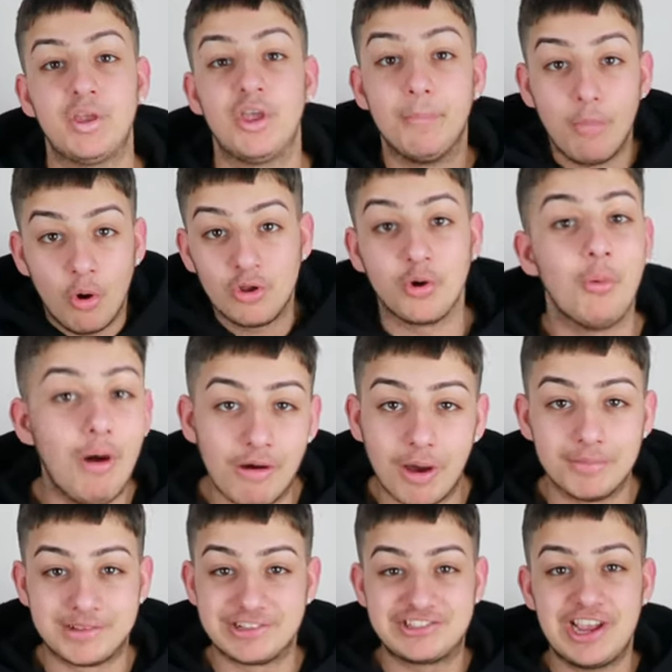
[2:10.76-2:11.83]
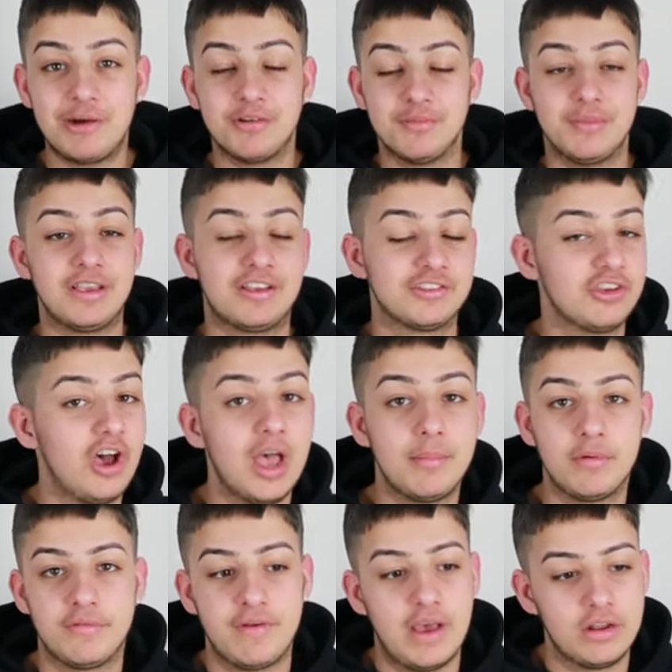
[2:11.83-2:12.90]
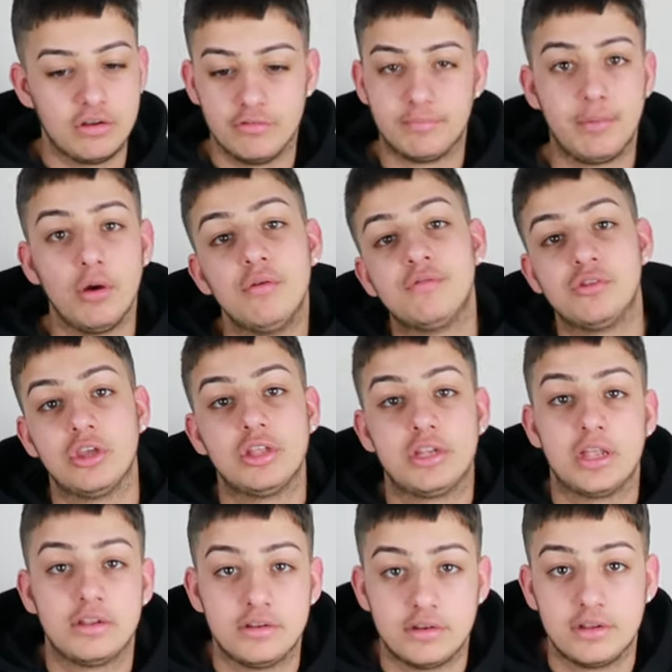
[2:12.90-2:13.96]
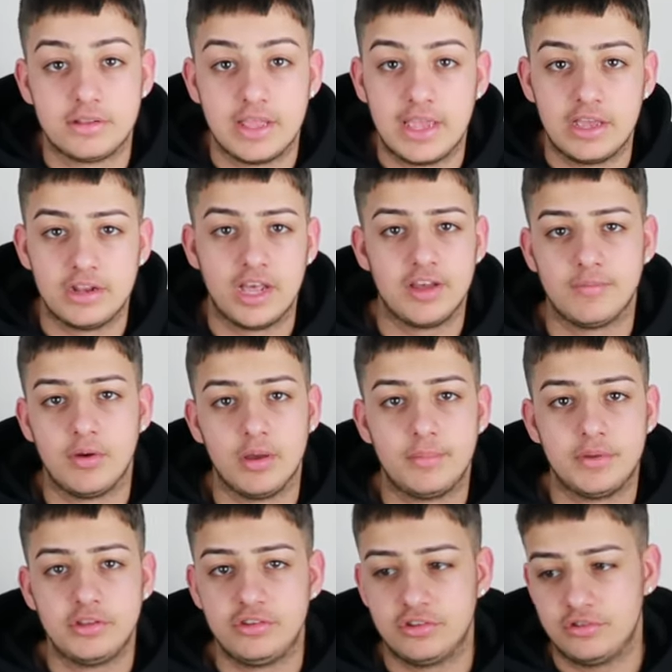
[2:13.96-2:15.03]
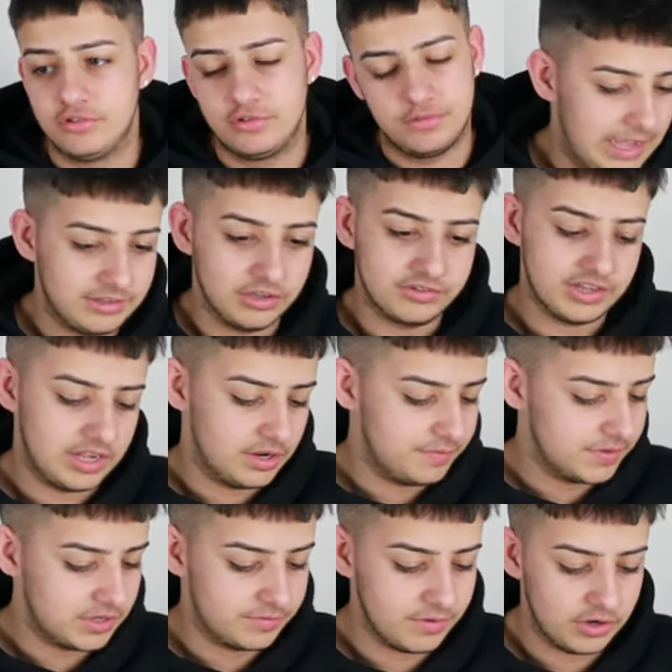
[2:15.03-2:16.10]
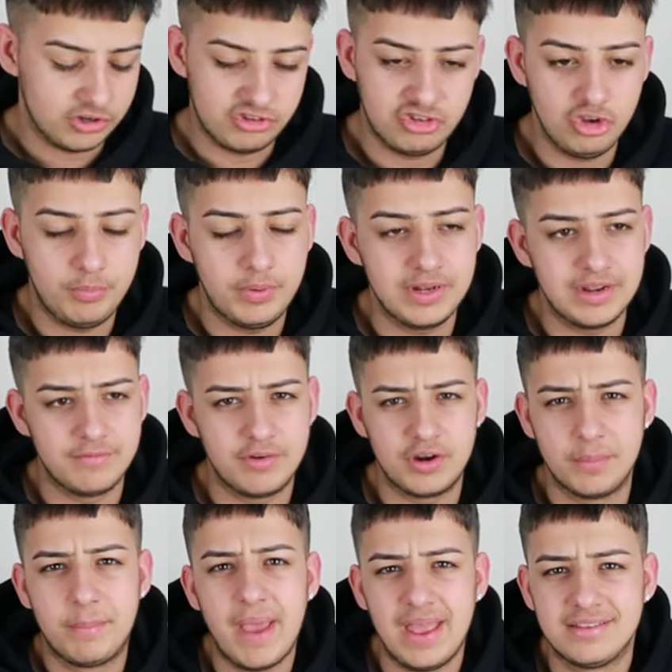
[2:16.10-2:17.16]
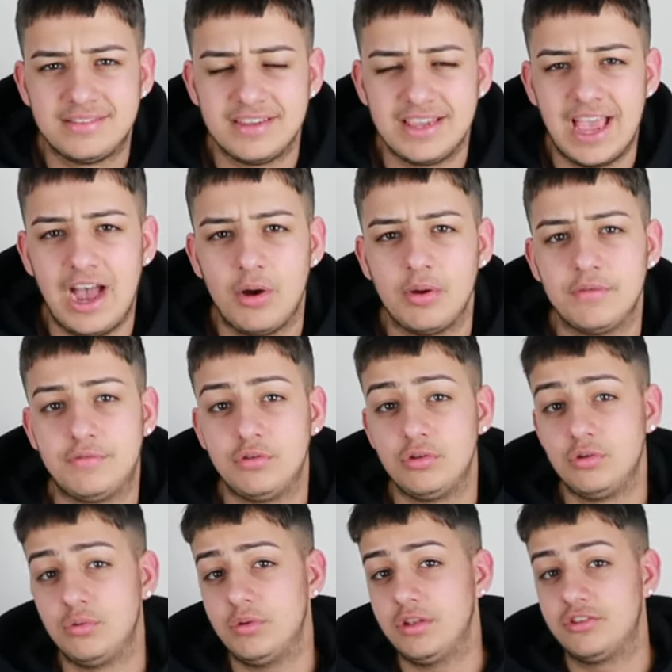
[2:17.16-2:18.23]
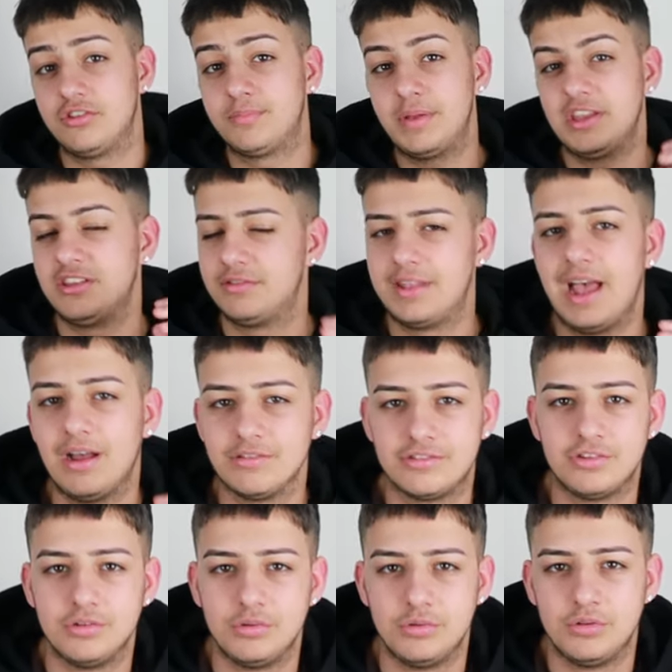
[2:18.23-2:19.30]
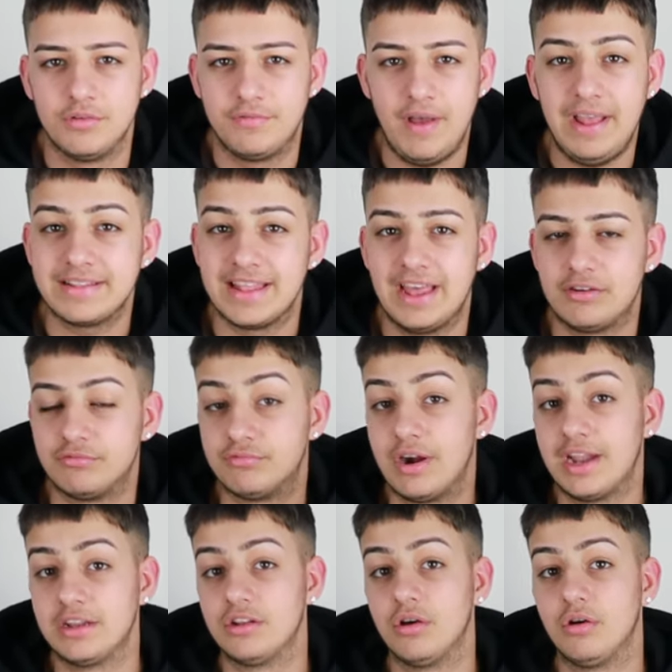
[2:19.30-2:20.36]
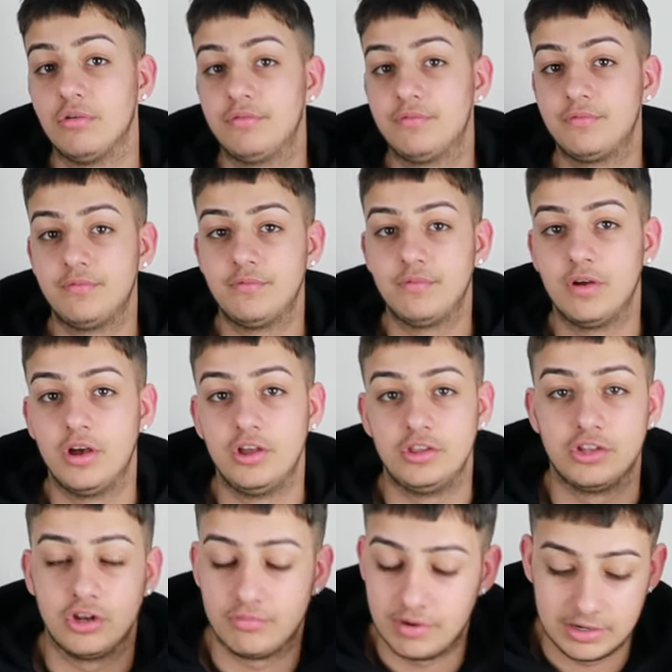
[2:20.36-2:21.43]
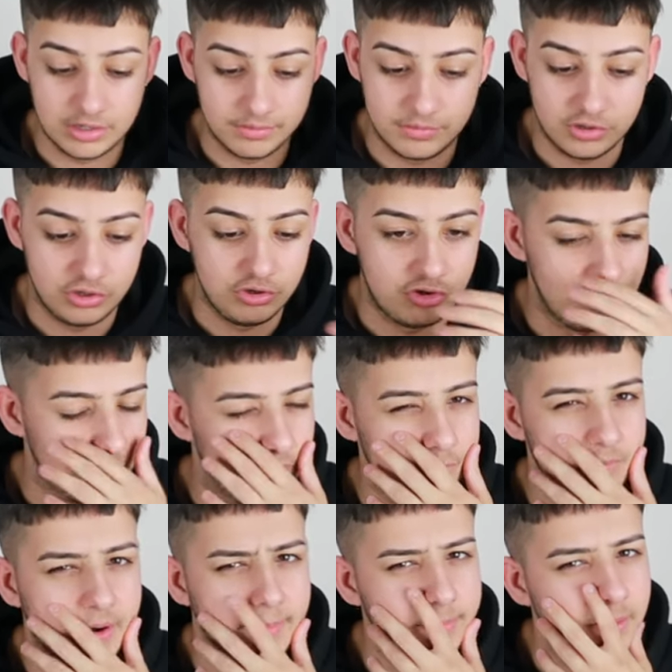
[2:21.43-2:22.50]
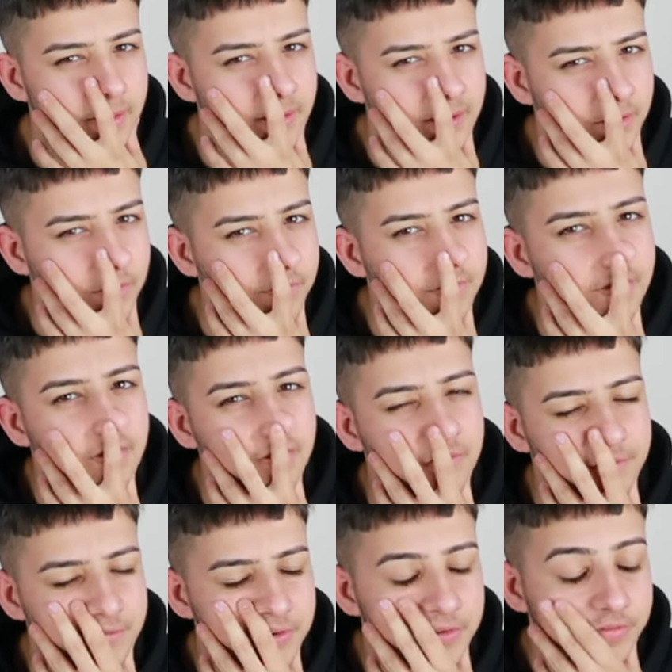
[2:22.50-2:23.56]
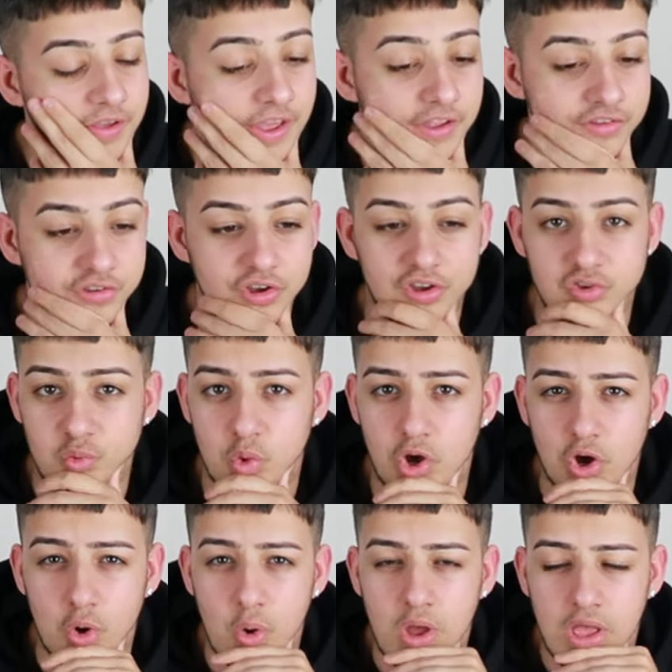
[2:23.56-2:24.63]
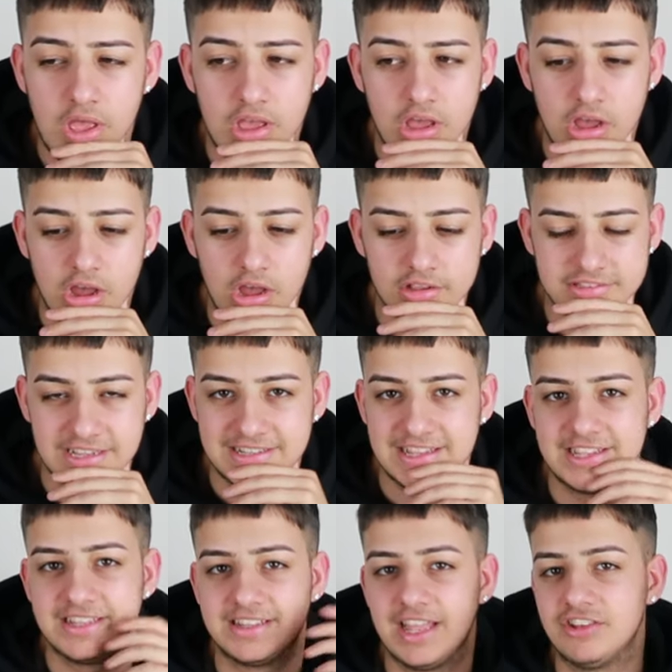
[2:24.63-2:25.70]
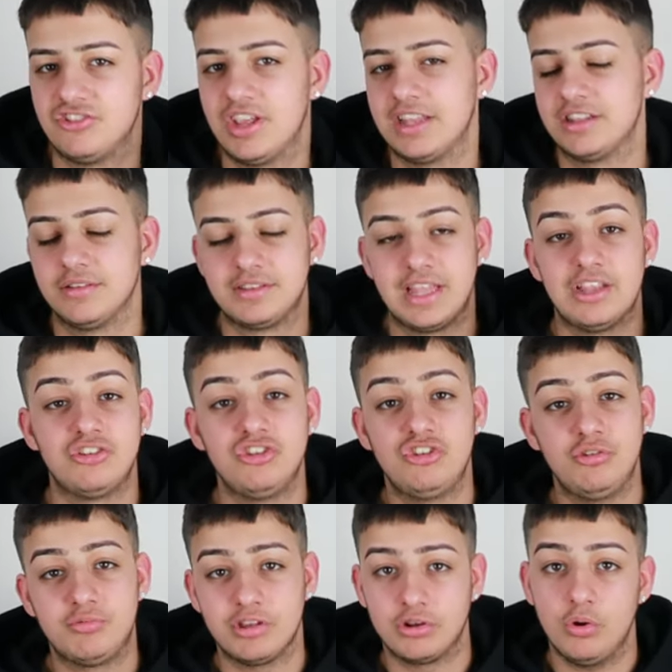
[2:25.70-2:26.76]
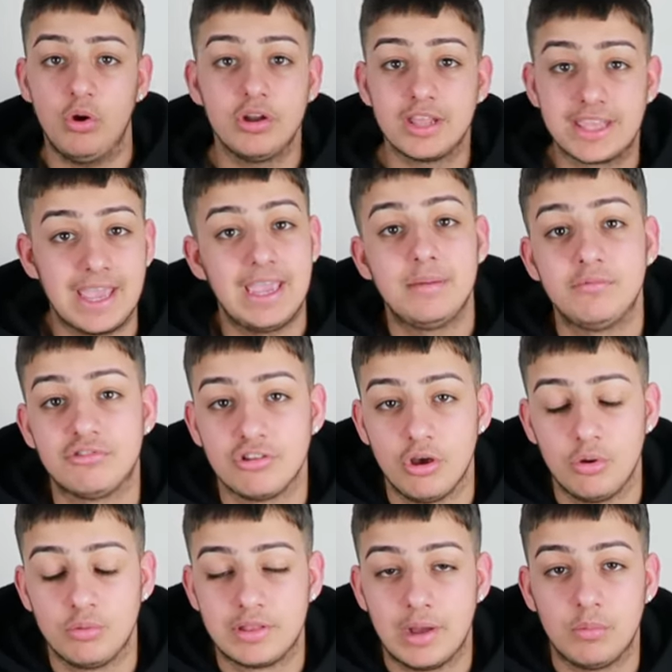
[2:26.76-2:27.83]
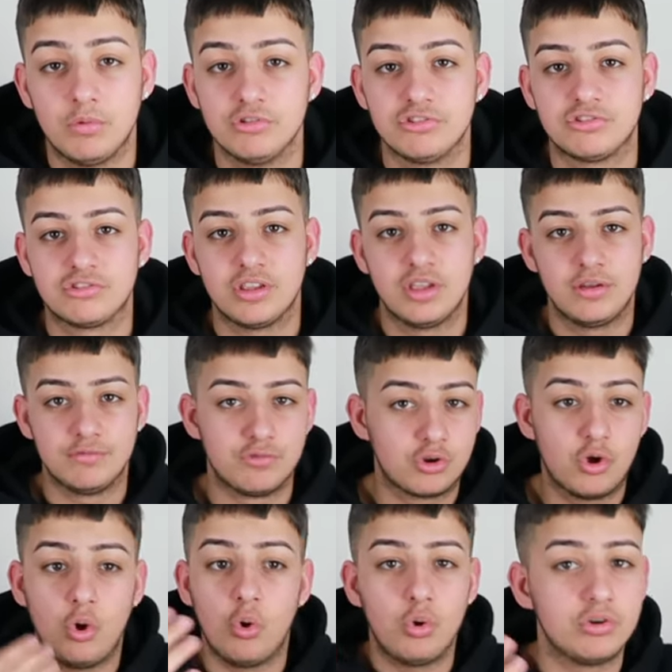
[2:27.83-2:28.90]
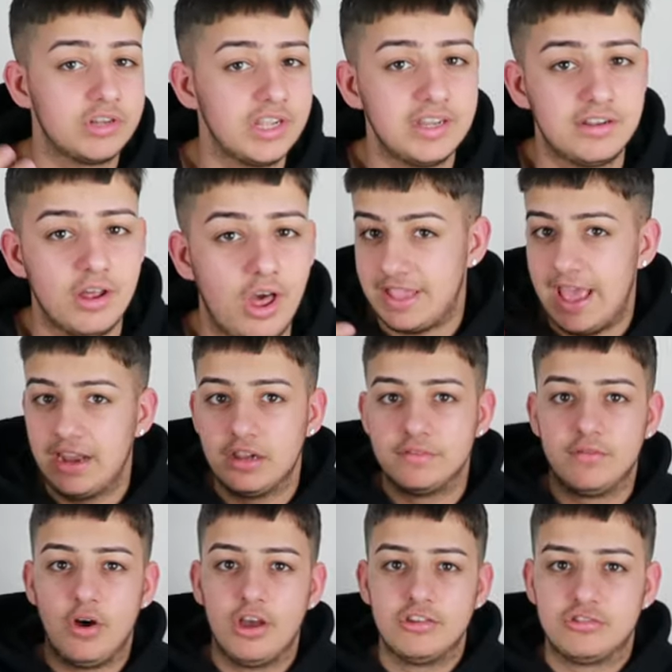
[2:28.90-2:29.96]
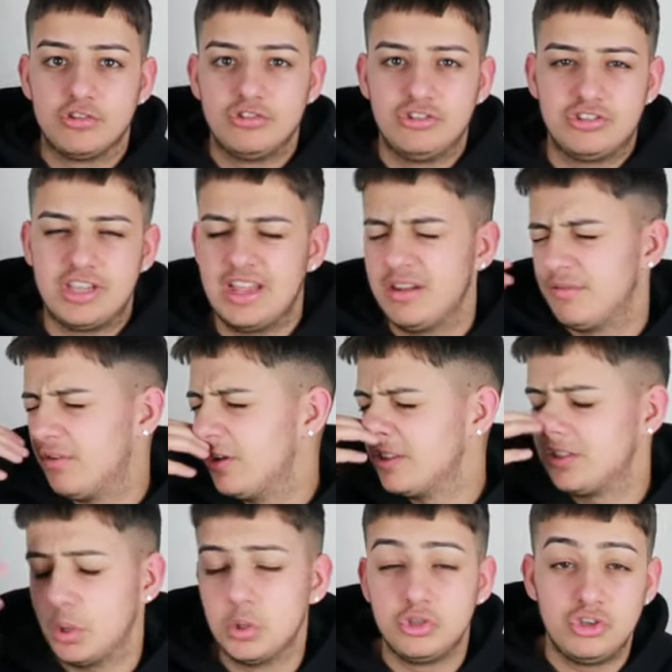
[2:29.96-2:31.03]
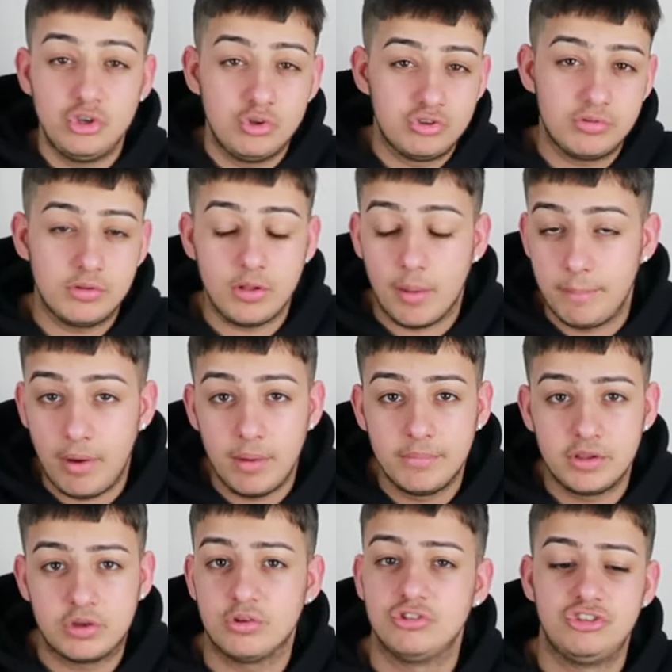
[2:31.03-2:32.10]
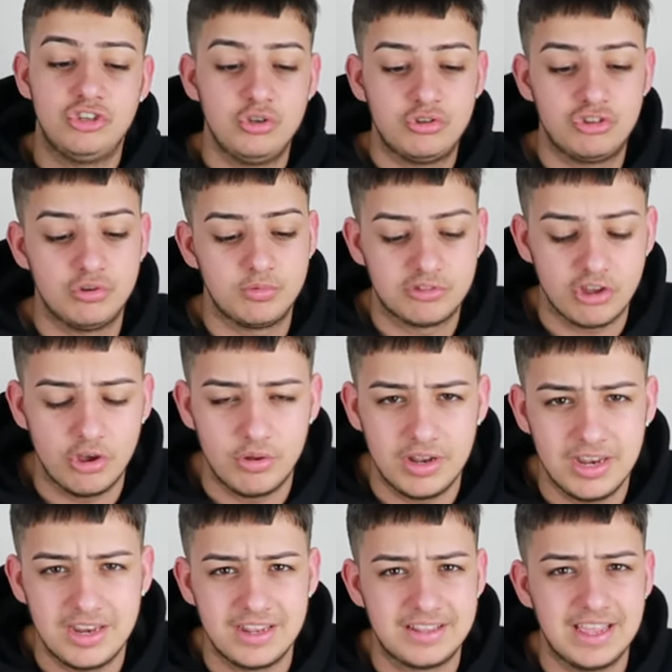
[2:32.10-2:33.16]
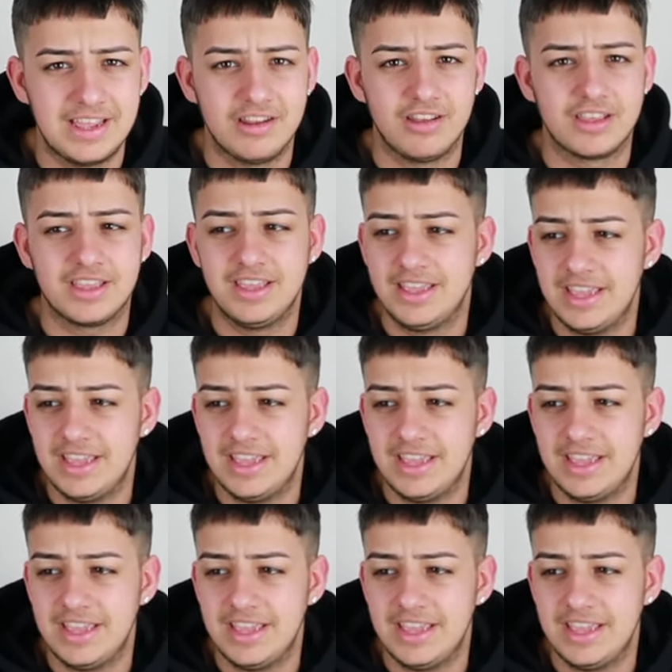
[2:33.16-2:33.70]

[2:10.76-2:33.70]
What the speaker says: But you're more than welcome to chat with me, because I am a fan of both of you at the end of the day, and I have my opinions. As I was saying, I think it's very stupid and very petty how it just pins down to the fact that Randolph, Randolph the YouTuber and rapper, a friend of KSI as well, said that Deji had the Deji YouTube channel on a game show that was recorded, televised on YouTube, like public on YouTube. So at the end of the day, like,